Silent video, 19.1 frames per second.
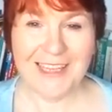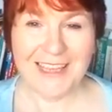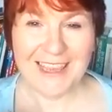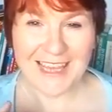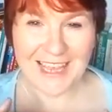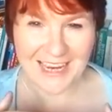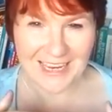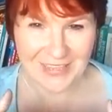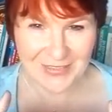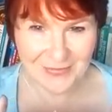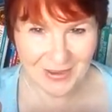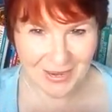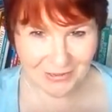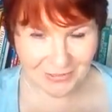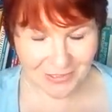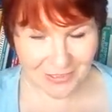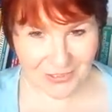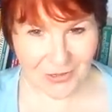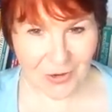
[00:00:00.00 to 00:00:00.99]
lay them
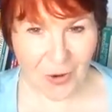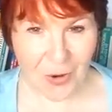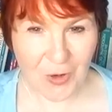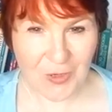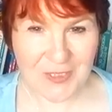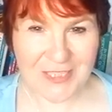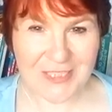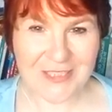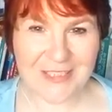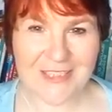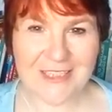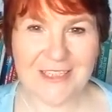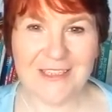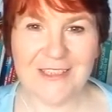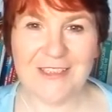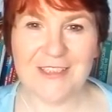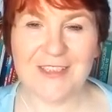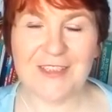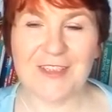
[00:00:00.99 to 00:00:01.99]
out in the hot
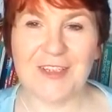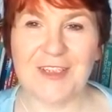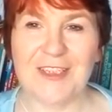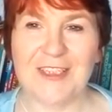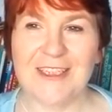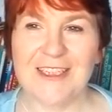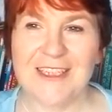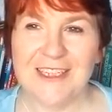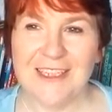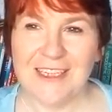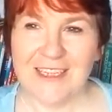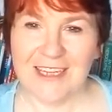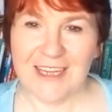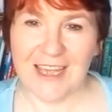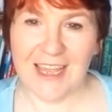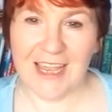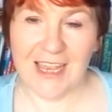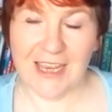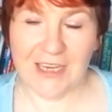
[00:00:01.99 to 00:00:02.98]
Indian sun,
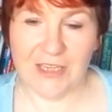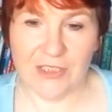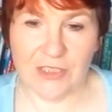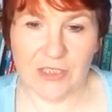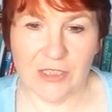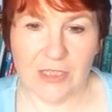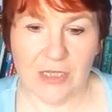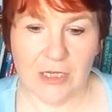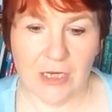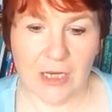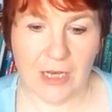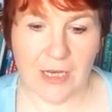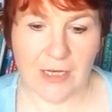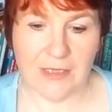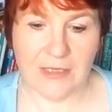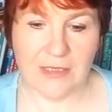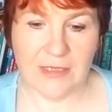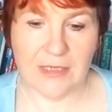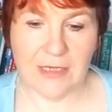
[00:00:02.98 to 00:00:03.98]
and
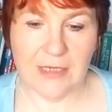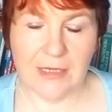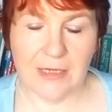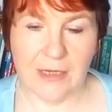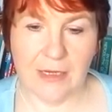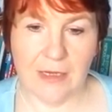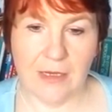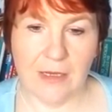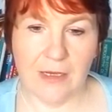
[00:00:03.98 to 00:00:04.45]
as the